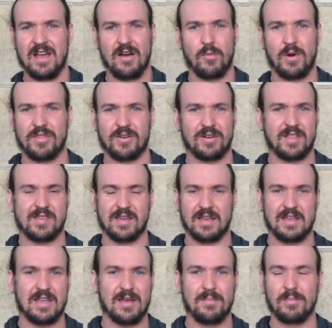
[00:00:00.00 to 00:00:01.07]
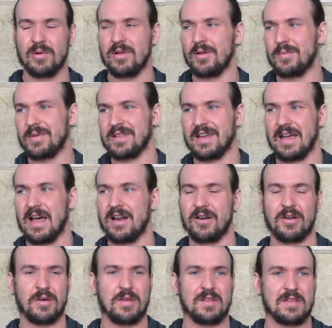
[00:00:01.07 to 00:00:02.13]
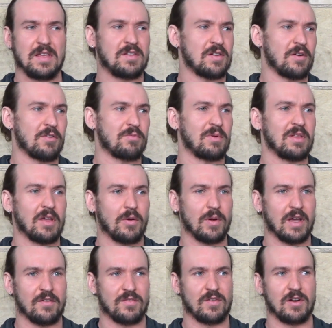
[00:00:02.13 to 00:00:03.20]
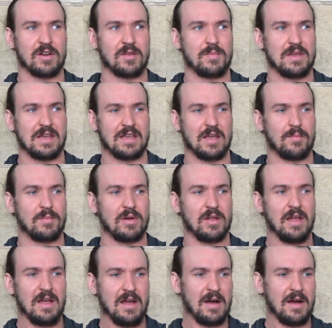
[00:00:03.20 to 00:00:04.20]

whether it's a gimbal, but like, I don't know, he turns really quick for it to be a gimbal.